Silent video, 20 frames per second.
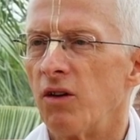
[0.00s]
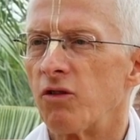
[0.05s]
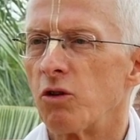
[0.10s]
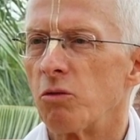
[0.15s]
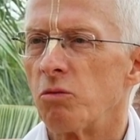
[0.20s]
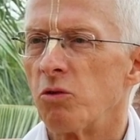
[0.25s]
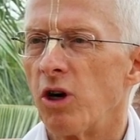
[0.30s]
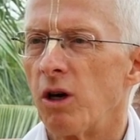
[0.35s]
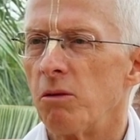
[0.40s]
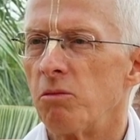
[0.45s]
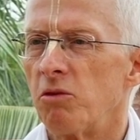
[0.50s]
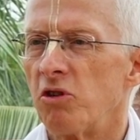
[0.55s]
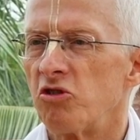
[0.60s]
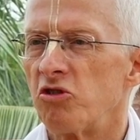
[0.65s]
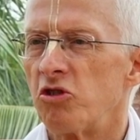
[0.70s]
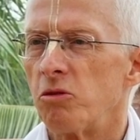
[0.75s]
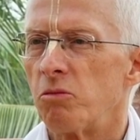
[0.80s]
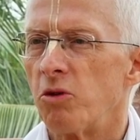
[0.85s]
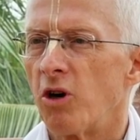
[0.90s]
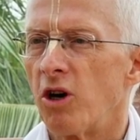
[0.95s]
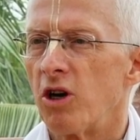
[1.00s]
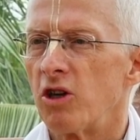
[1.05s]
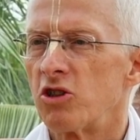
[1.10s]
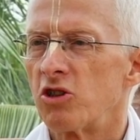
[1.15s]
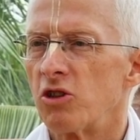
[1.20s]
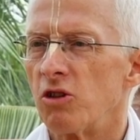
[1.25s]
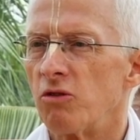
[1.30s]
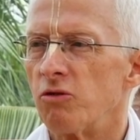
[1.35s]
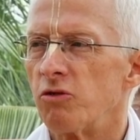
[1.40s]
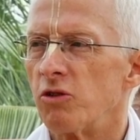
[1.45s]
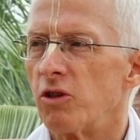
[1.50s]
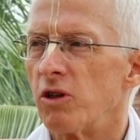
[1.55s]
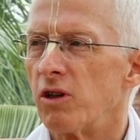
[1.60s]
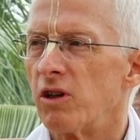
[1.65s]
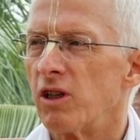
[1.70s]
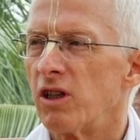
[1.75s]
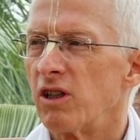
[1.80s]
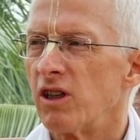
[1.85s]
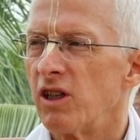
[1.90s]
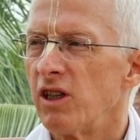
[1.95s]
Prabhupada's departure,
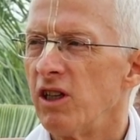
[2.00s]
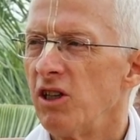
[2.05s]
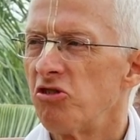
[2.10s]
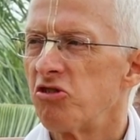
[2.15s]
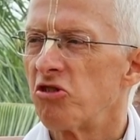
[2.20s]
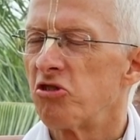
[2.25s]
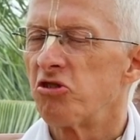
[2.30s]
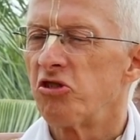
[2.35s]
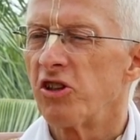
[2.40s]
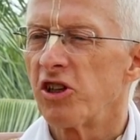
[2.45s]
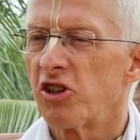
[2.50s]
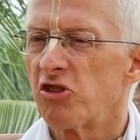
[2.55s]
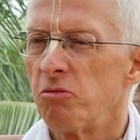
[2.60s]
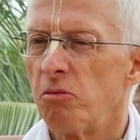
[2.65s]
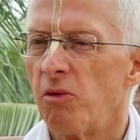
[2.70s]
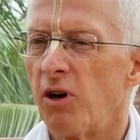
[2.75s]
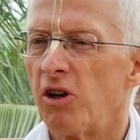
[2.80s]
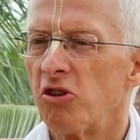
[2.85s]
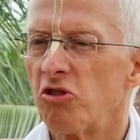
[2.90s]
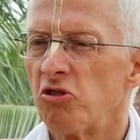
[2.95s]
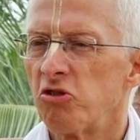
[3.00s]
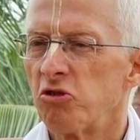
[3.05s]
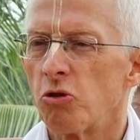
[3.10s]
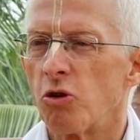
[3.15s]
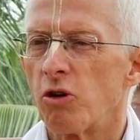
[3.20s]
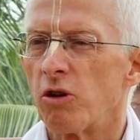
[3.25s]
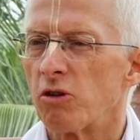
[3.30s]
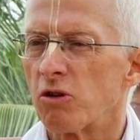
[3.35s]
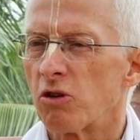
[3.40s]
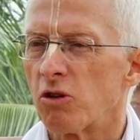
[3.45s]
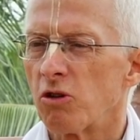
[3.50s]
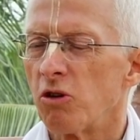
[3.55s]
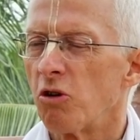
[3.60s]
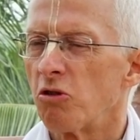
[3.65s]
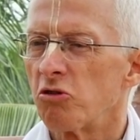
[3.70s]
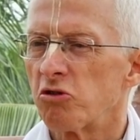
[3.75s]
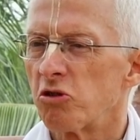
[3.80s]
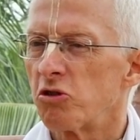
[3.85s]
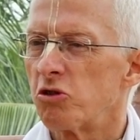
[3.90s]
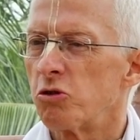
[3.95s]
for at least 6 months or
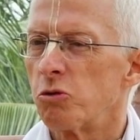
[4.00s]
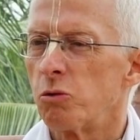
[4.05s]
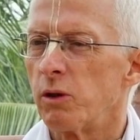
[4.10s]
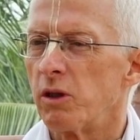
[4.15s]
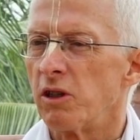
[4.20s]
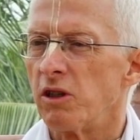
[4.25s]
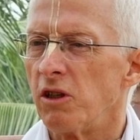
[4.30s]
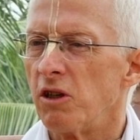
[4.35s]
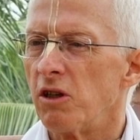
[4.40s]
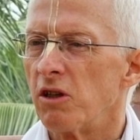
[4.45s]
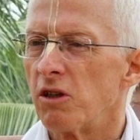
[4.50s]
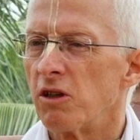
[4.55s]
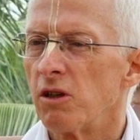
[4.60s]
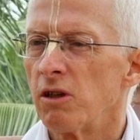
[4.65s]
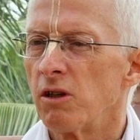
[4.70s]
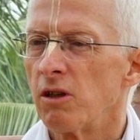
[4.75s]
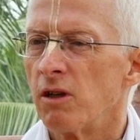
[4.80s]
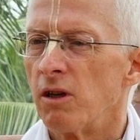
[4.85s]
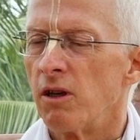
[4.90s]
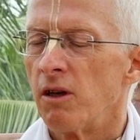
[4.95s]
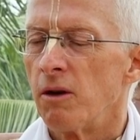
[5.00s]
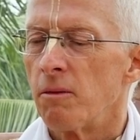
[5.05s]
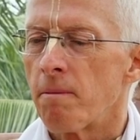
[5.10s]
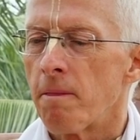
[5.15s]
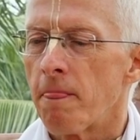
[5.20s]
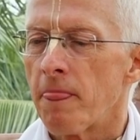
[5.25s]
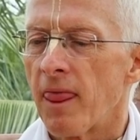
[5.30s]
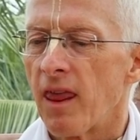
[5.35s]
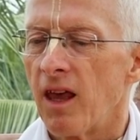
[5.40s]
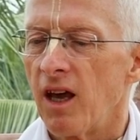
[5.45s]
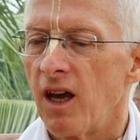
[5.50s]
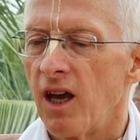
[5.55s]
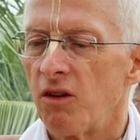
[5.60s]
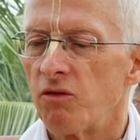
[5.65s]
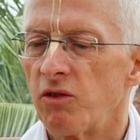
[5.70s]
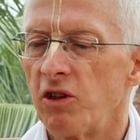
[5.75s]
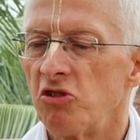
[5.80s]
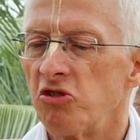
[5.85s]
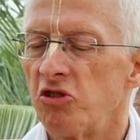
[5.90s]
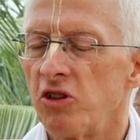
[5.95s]
closer to a year,
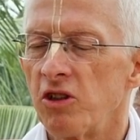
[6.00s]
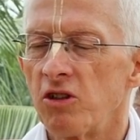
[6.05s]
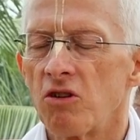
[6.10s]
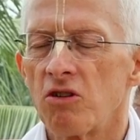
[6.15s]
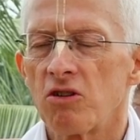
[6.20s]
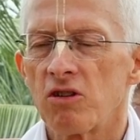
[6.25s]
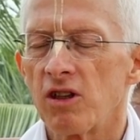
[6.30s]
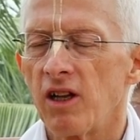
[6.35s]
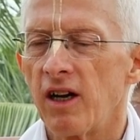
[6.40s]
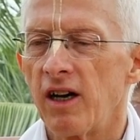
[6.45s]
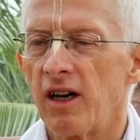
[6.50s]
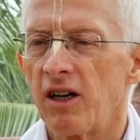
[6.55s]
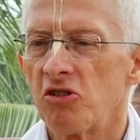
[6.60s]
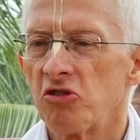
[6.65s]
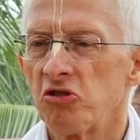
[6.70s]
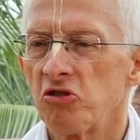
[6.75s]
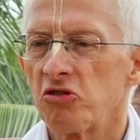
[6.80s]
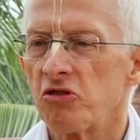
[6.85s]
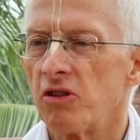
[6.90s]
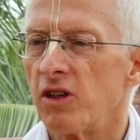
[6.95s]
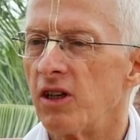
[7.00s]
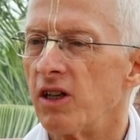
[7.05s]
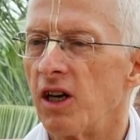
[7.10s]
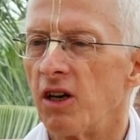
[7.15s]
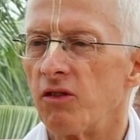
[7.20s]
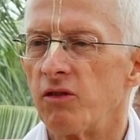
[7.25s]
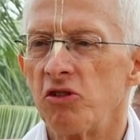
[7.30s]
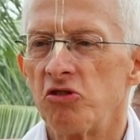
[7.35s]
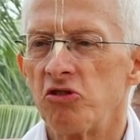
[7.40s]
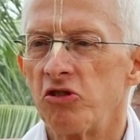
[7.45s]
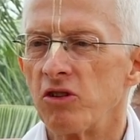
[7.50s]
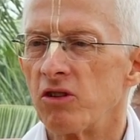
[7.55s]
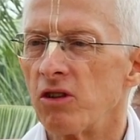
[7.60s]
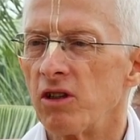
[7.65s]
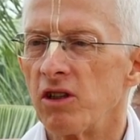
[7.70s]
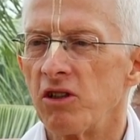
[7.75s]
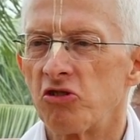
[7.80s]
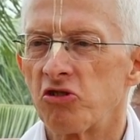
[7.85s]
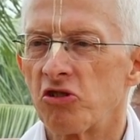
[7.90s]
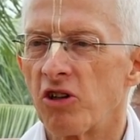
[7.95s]
every single class in every
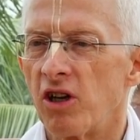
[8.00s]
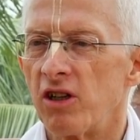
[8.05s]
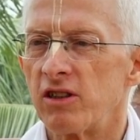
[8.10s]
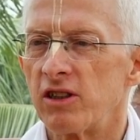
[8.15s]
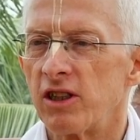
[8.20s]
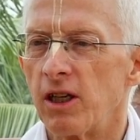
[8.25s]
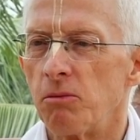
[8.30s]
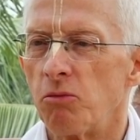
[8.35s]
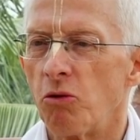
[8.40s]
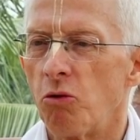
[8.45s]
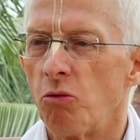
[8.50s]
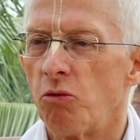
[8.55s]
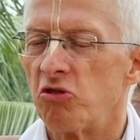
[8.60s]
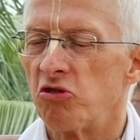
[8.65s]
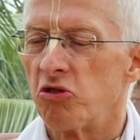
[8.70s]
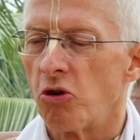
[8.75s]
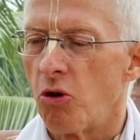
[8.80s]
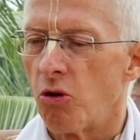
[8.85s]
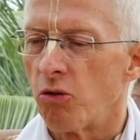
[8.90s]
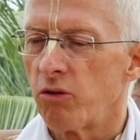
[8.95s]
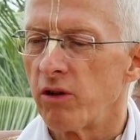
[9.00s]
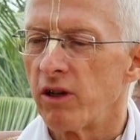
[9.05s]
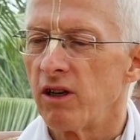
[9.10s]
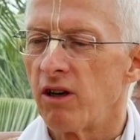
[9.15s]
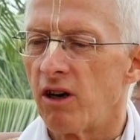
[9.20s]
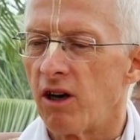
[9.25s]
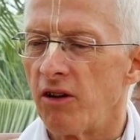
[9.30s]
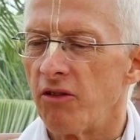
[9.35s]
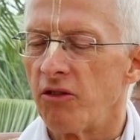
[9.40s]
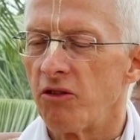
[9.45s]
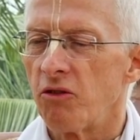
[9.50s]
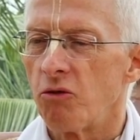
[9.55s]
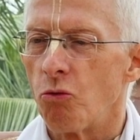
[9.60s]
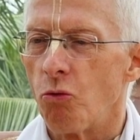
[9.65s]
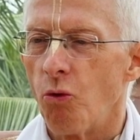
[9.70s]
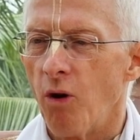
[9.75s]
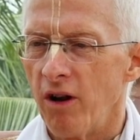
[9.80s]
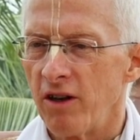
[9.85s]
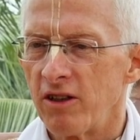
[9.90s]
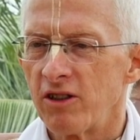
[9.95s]
single ISKCON temple was only
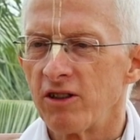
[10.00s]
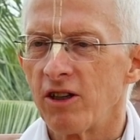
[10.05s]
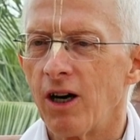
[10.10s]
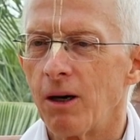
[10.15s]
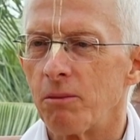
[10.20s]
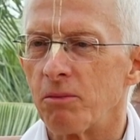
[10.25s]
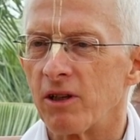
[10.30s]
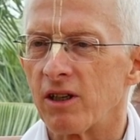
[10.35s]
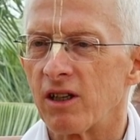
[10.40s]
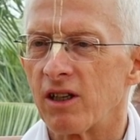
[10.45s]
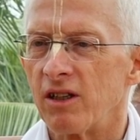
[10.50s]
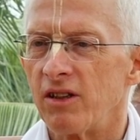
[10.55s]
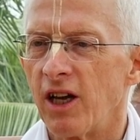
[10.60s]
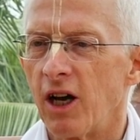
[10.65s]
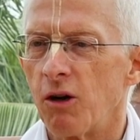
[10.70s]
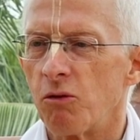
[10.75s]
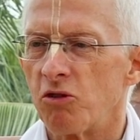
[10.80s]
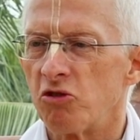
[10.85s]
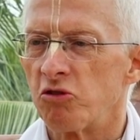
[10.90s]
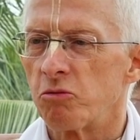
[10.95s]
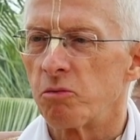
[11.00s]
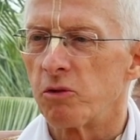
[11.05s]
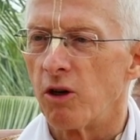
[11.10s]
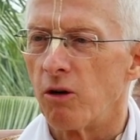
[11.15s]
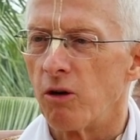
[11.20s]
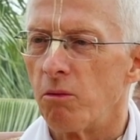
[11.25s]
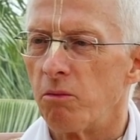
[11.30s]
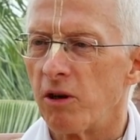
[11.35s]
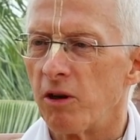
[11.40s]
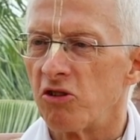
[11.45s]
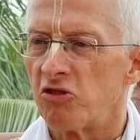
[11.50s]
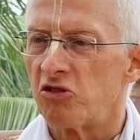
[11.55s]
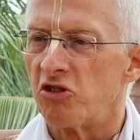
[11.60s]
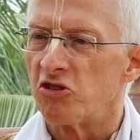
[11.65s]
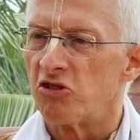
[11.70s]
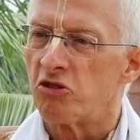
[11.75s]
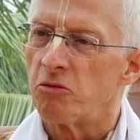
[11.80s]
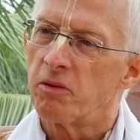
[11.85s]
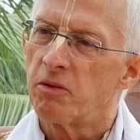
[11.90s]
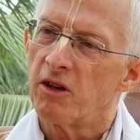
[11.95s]
on one topic, and that was Prabhupada's
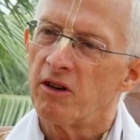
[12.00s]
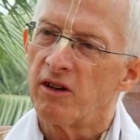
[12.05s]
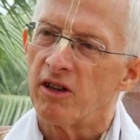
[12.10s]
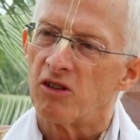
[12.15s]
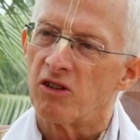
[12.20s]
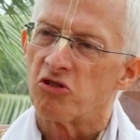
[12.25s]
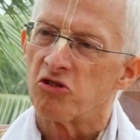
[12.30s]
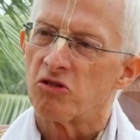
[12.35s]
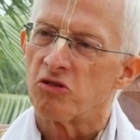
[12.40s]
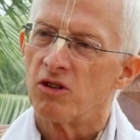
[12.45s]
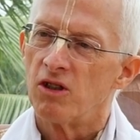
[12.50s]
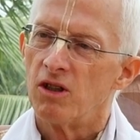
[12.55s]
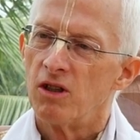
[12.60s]
disappearance,